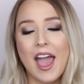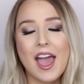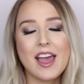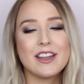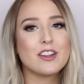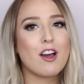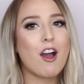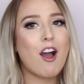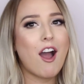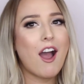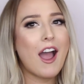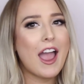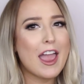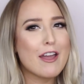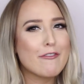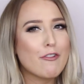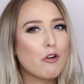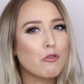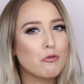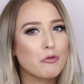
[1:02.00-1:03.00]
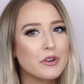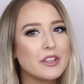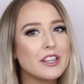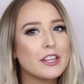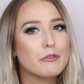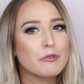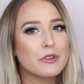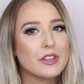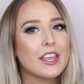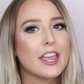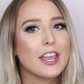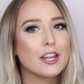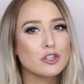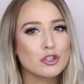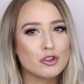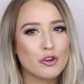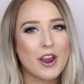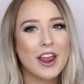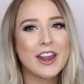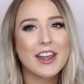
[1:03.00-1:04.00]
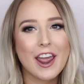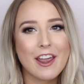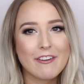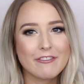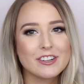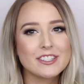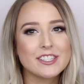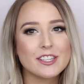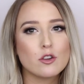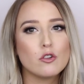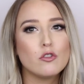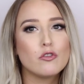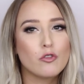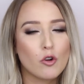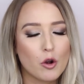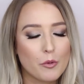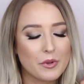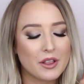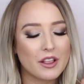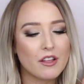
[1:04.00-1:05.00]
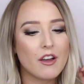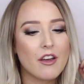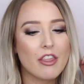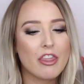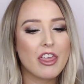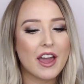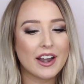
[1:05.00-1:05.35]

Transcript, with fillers: and I have really really enjoyed every single formula